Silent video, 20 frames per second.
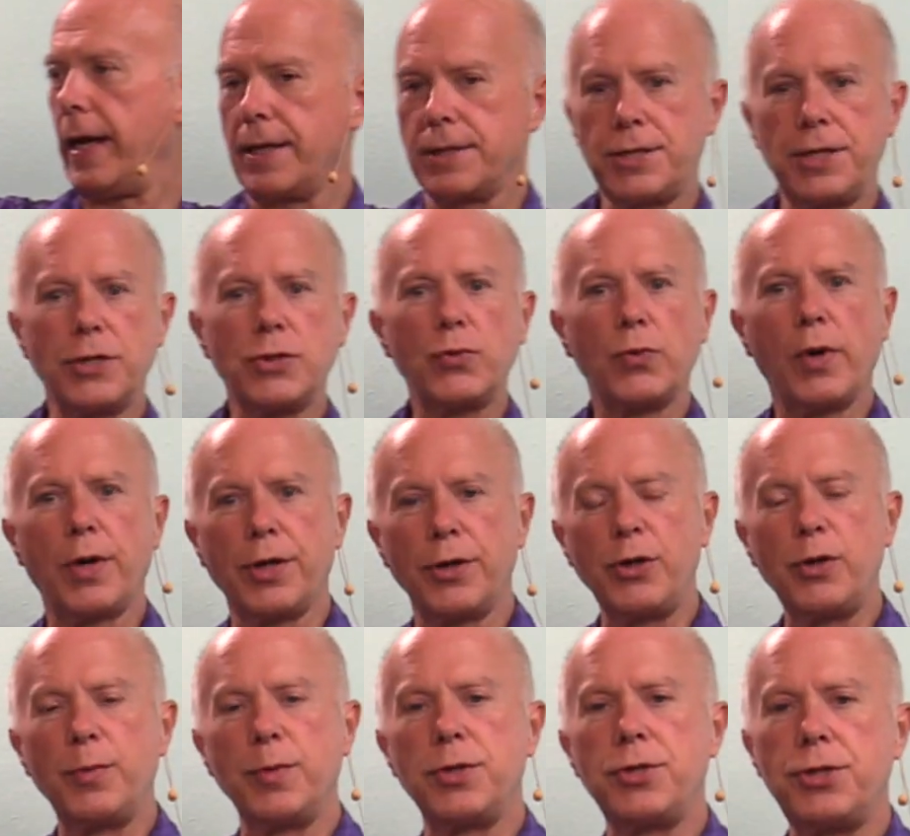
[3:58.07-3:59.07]
since we're on a
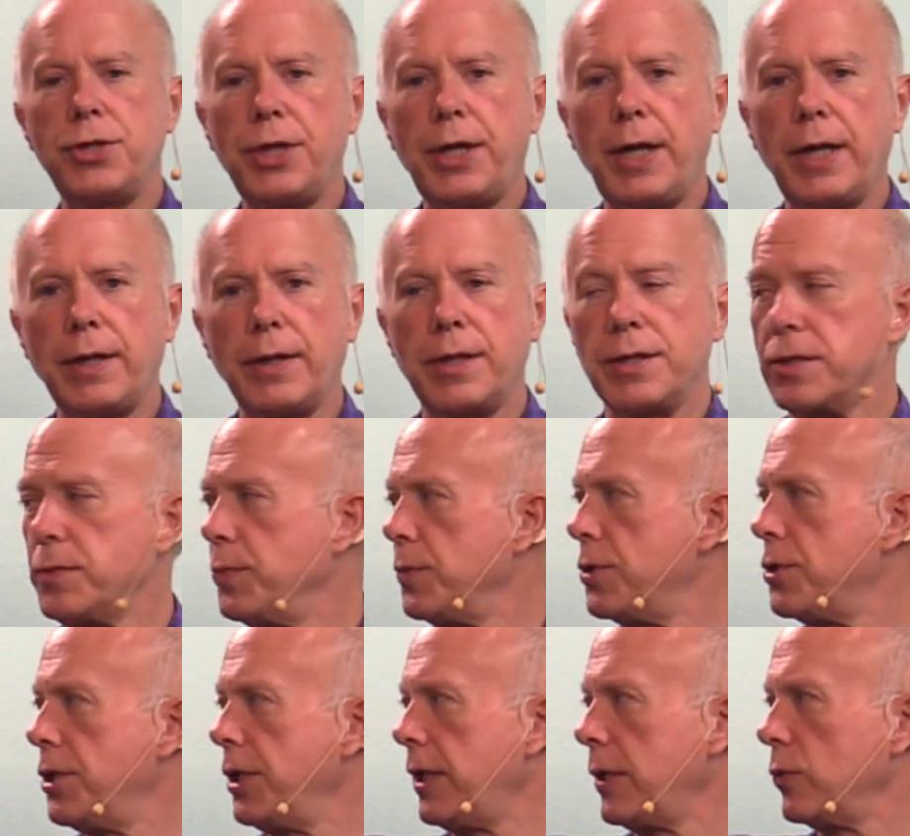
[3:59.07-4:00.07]
new machine, this
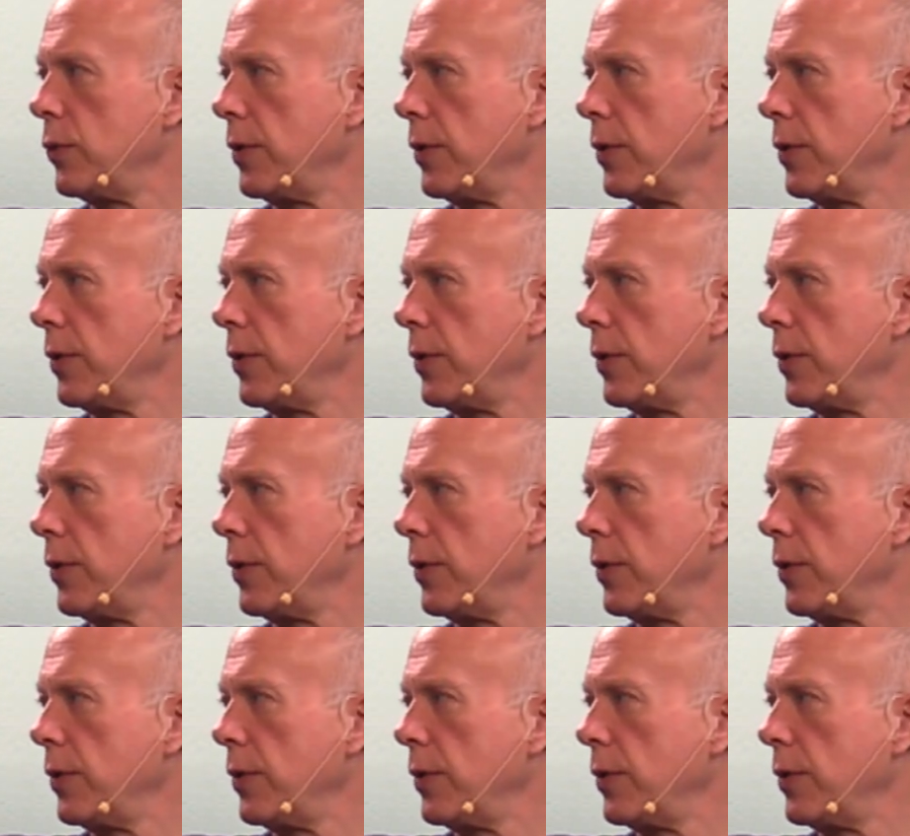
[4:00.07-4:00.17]
machine will